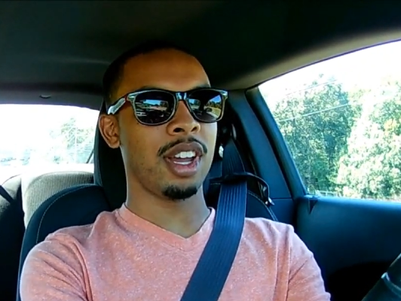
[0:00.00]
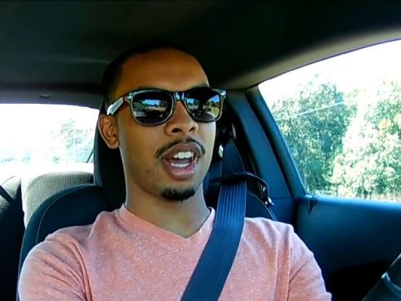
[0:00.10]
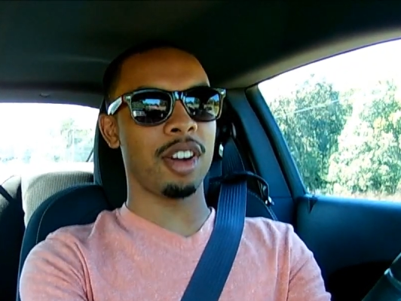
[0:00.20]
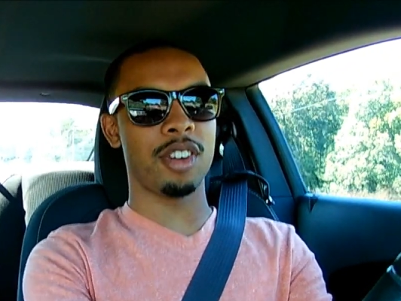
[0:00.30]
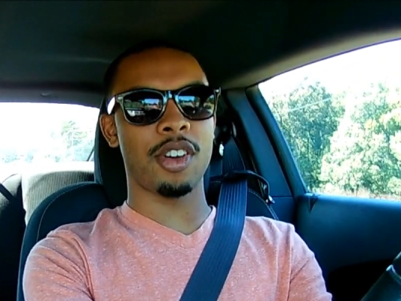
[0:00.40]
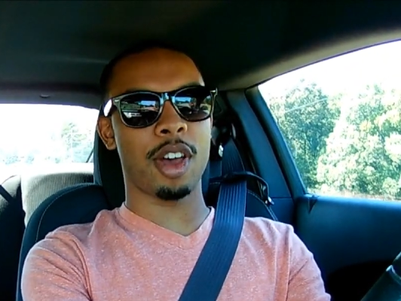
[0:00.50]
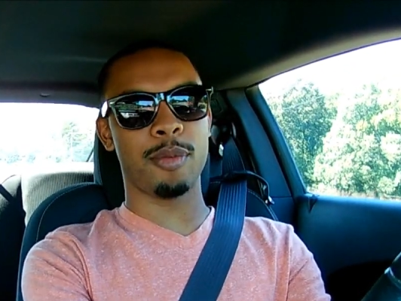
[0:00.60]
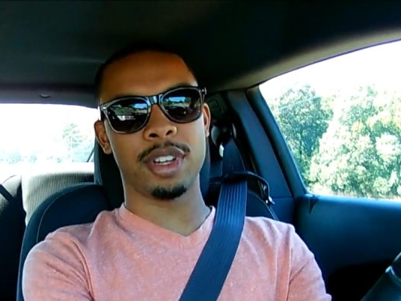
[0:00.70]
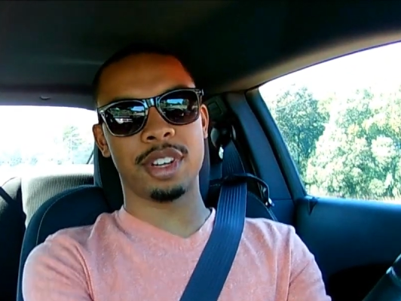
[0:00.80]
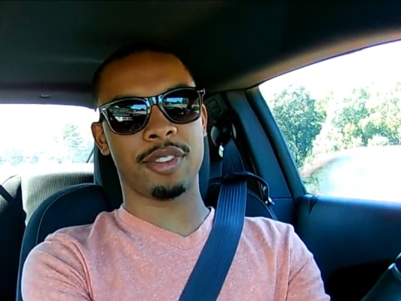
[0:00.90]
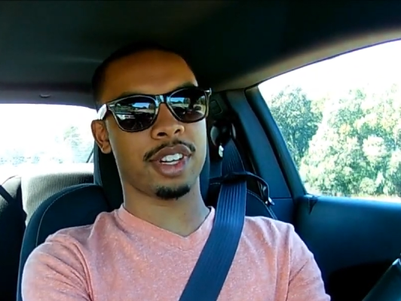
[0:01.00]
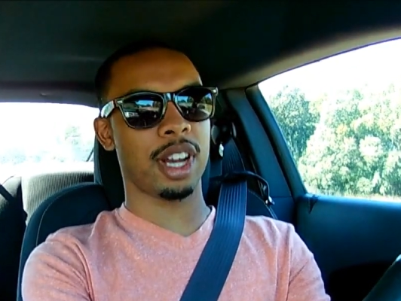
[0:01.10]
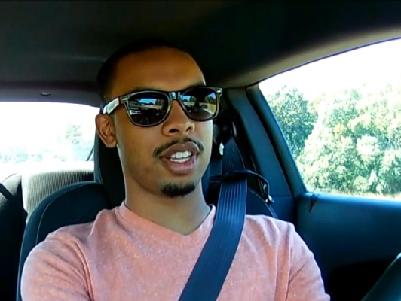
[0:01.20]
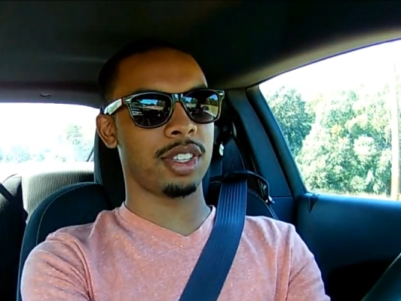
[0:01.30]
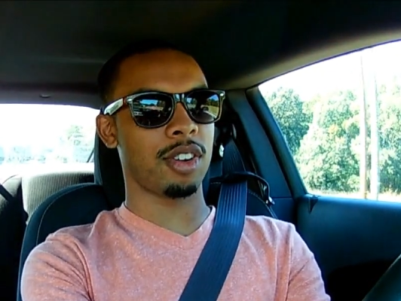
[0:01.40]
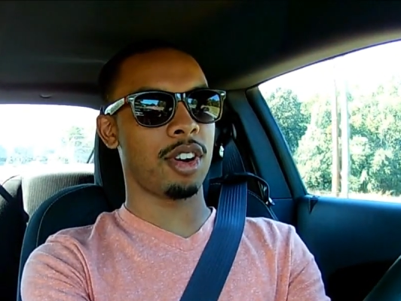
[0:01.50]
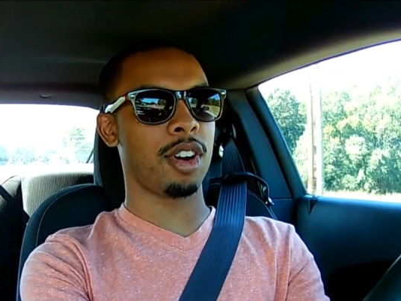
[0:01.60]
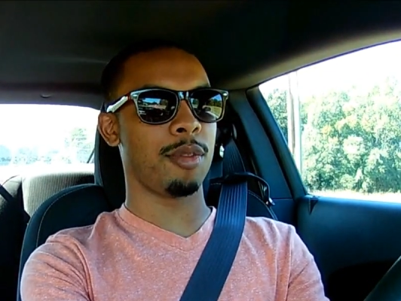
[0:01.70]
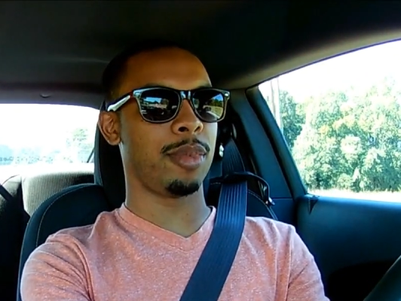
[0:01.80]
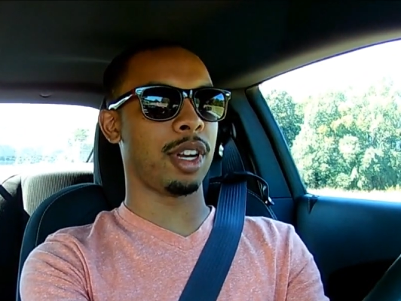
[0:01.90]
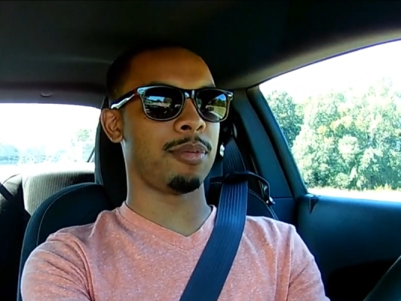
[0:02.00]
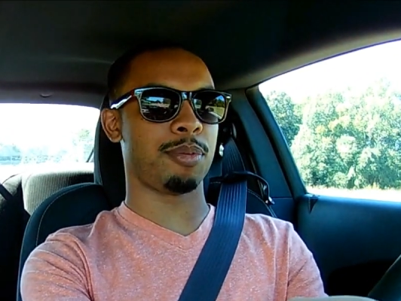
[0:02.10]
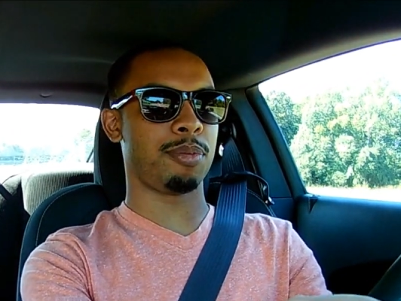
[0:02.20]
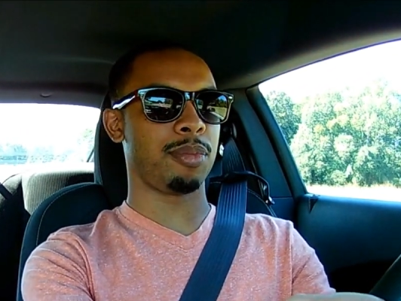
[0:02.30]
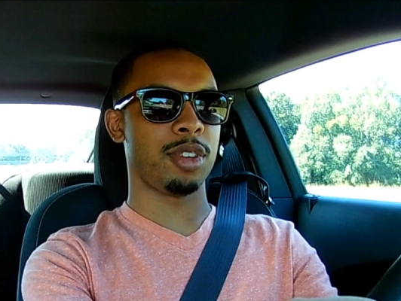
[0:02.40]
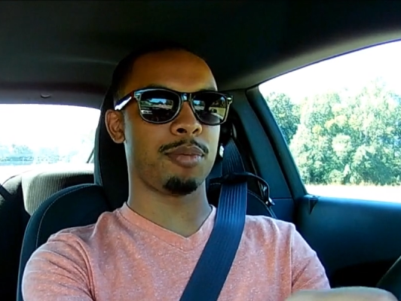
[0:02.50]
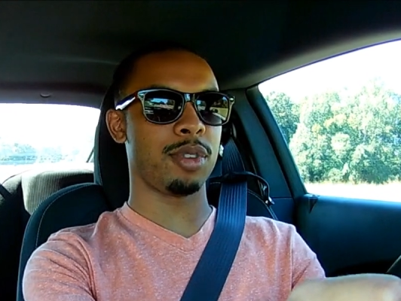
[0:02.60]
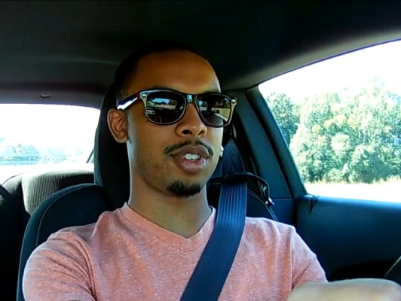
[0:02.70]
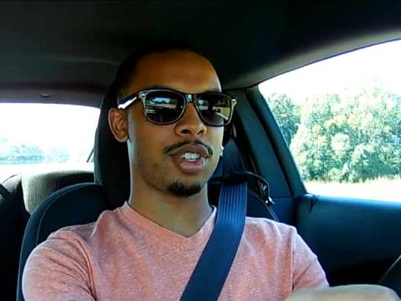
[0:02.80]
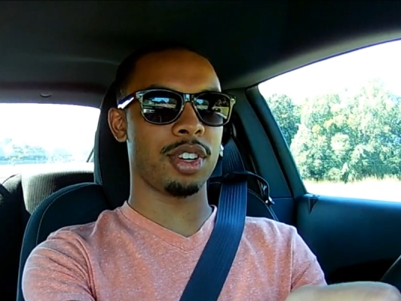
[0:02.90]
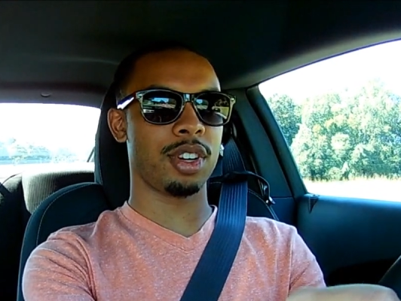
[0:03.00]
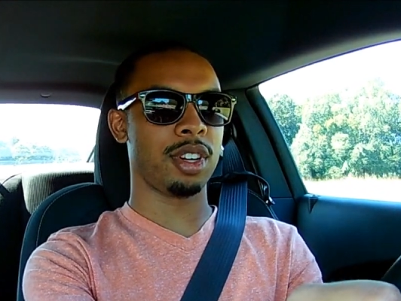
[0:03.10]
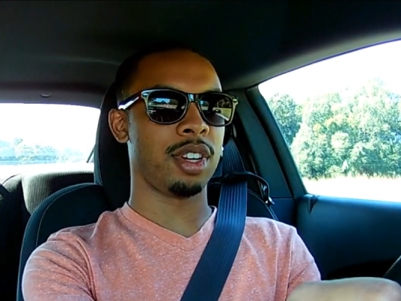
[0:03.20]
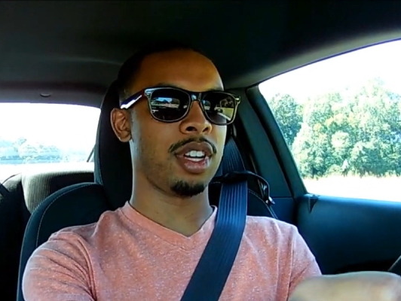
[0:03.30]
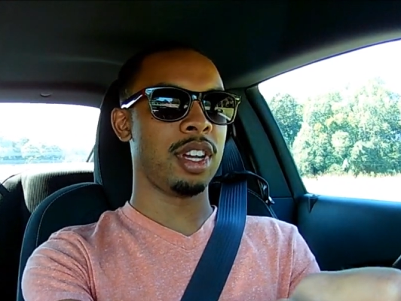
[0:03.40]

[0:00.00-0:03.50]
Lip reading: I don't know how many different kinds there are, but I'm pretty sure